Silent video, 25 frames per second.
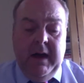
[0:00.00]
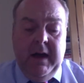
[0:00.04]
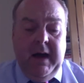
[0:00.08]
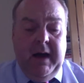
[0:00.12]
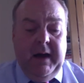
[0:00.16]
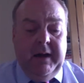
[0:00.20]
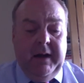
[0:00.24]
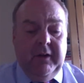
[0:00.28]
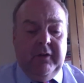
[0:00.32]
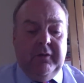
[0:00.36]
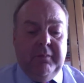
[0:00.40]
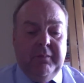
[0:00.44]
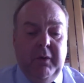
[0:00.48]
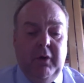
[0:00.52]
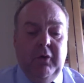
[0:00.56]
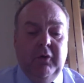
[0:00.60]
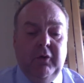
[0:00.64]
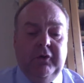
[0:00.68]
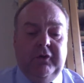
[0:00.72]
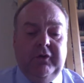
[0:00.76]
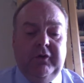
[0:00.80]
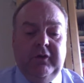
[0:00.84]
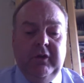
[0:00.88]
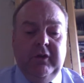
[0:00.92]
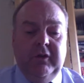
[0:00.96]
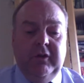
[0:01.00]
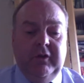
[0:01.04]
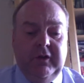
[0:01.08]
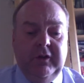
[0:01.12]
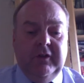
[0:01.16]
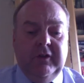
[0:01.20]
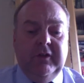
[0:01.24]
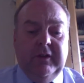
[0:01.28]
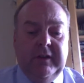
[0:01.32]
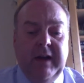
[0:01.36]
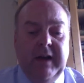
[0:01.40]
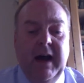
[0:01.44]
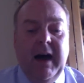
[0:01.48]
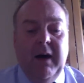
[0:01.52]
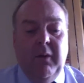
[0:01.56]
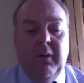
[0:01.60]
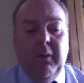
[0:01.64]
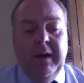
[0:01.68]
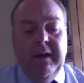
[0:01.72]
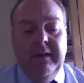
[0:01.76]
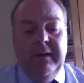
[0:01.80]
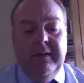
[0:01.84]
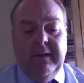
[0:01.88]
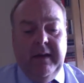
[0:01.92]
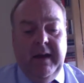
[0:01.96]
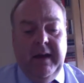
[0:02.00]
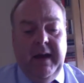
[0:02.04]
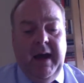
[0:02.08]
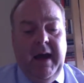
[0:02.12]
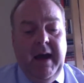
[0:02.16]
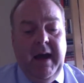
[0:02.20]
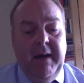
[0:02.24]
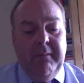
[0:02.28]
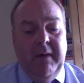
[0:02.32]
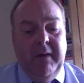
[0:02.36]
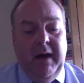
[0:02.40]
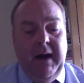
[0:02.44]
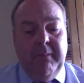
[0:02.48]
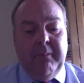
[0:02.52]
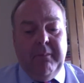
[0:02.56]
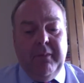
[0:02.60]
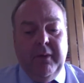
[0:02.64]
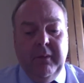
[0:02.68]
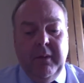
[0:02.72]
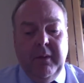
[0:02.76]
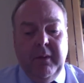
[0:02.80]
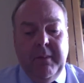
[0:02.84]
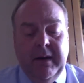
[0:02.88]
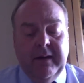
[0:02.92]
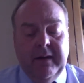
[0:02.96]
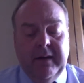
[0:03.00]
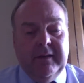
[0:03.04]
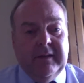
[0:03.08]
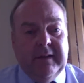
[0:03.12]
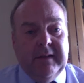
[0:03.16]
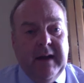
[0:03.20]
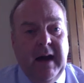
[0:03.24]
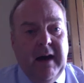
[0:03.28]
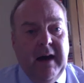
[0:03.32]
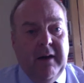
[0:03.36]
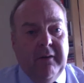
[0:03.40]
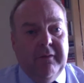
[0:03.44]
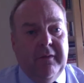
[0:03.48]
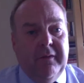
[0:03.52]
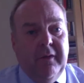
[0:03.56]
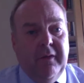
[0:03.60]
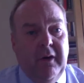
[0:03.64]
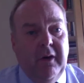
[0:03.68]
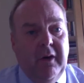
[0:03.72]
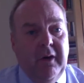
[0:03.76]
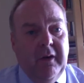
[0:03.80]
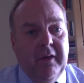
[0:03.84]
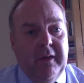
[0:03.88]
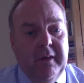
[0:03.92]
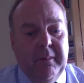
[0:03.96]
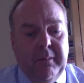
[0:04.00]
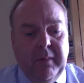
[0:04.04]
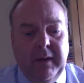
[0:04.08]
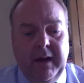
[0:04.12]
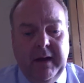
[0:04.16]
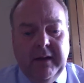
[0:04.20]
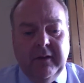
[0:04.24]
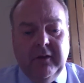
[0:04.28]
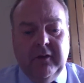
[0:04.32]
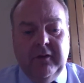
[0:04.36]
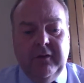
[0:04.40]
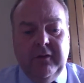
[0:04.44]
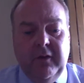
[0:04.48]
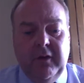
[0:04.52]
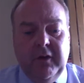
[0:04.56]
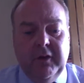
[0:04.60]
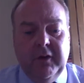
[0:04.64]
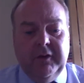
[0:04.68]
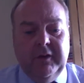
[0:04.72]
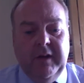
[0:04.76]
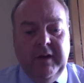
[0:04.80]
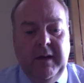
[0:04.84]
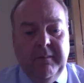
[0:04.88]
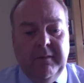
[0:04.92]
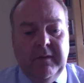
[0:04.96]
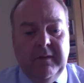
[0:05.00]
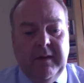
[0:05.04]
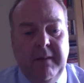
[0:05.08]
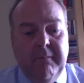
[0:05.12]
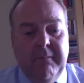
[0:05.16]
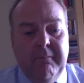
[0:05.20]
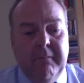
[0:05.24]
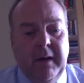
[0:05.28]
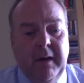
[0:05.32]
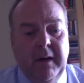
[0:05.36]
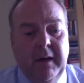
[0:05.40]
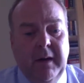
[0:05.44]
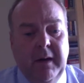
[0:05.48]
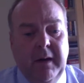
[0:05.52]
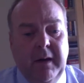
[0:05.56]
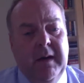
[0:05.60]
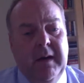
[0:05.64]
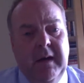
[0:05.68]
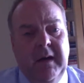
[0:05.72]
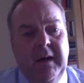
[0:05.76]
and I suppose to start with, I probably better start for the plans for September.